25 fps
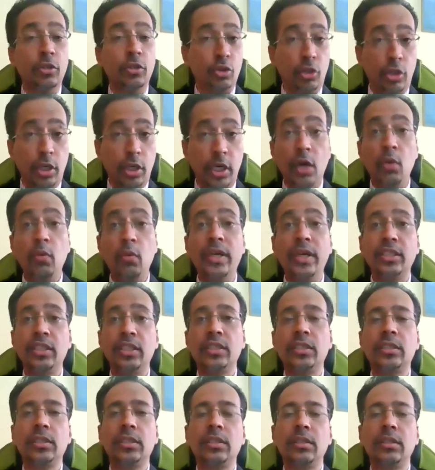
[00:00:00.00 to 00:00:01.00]
So now I
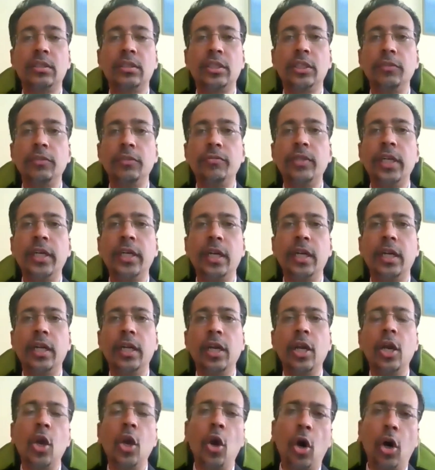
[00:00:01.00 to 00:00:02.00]

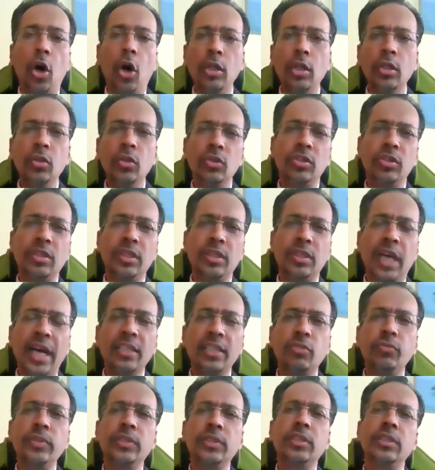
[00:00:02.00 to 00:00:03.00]
shifted all those
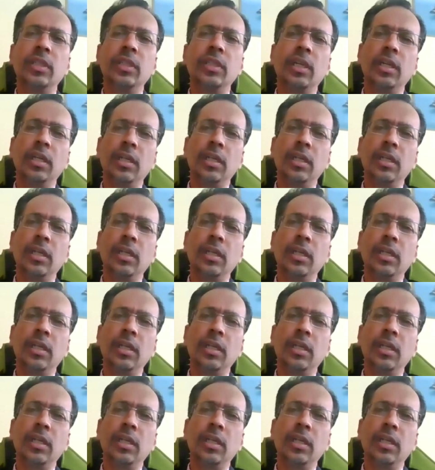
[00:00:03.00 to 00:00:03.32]
tasks which